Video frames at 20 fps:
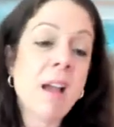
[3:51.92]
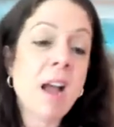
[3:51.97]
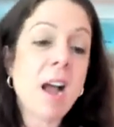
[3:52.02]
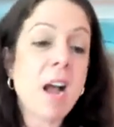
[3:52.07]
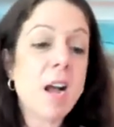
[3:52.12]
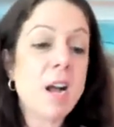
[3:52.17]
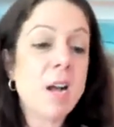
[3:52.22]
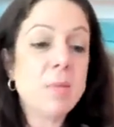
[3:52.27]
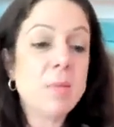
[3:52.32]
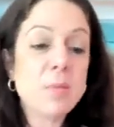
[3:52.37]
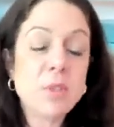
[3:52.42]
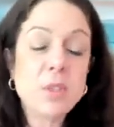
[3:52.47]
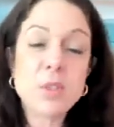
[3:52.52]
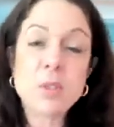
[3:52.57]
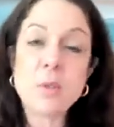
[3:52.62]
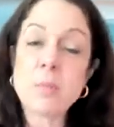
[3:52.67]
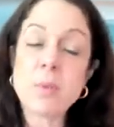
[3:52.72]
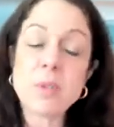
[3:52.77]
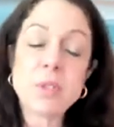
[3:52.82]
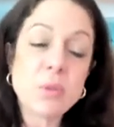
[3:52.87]

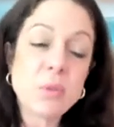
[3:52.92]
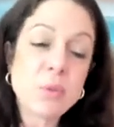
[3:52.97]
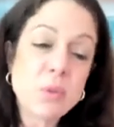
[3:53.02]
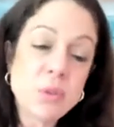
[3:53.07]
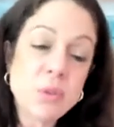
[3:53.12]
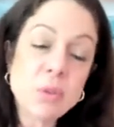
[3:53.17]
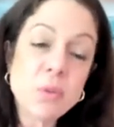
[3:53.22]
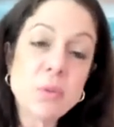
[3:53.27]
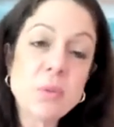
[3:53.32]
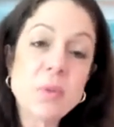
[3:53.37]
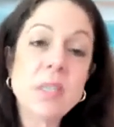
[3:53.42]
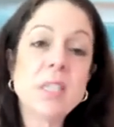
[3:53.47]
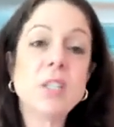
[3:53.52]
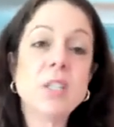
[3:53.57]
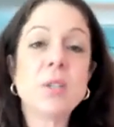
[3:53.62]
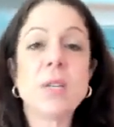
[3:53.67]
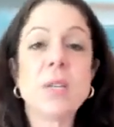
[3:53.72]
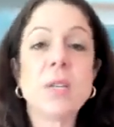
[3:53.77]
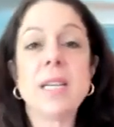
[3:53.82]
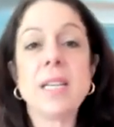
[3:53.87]
But you do need
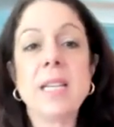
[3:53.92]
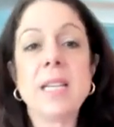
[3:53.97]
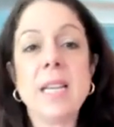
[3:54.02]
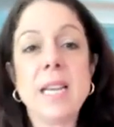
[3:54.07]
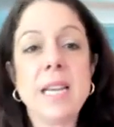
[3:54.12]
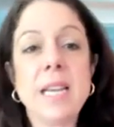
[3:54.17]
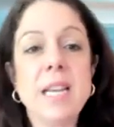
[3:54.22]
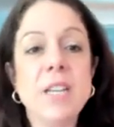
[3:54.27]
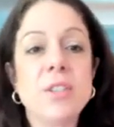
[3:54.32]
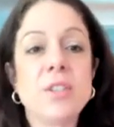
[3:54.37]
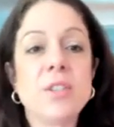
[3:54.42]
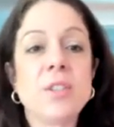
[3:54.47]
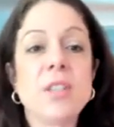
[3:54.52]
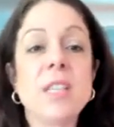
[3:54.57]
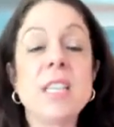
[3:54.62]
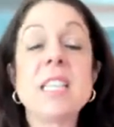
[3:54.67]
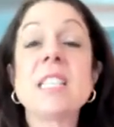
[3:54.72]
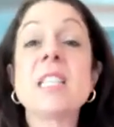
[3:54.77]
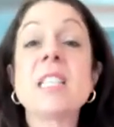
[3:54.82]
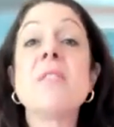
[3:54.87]
to engage
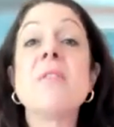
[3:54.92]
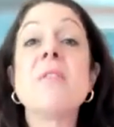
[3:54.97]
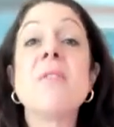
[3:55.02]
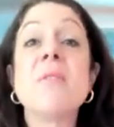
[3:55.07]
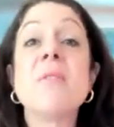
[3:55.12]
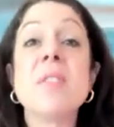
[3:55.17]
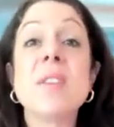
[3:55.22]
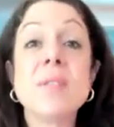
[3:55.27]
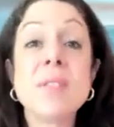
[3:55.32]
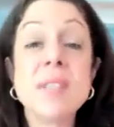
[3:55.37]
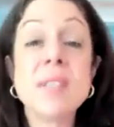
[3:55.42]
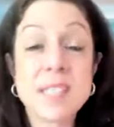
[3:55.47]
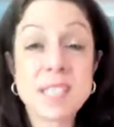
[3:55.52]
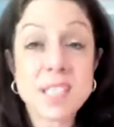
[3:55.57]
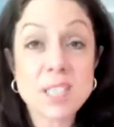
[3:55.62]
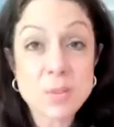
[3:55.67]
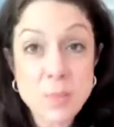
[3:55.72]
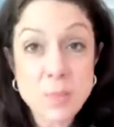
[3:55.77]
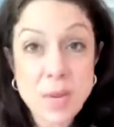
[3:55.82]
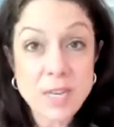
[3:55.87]
these
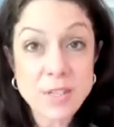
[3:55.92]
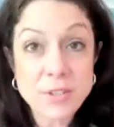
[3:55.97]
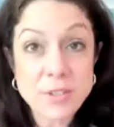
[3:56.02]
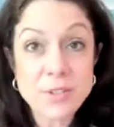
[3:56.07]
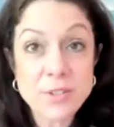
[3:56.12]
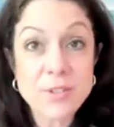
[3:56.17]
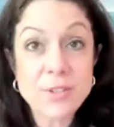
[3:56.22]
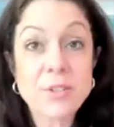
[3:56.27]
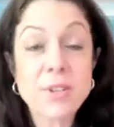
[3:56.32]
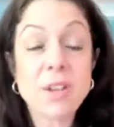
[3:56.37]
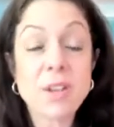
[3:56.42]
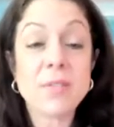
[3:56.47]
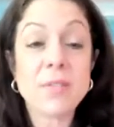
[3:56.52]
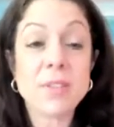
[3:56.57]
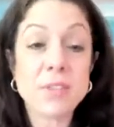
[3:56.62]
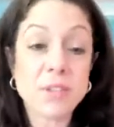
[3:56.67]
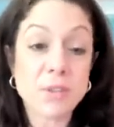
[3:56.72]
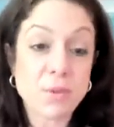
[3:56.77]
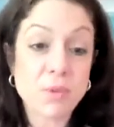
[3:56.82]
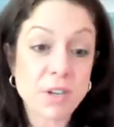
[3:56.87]
56 pages of
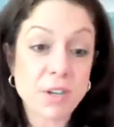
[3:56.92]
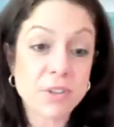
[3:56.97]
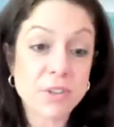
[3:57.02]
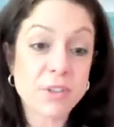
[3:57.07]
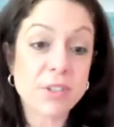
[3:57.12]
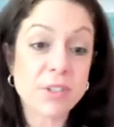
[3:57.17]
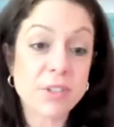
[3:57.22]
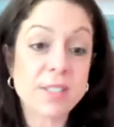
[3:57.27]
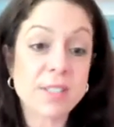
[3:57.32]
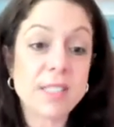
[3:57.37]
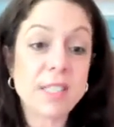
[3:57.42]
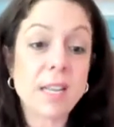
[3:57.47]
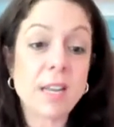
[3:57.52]
instructions.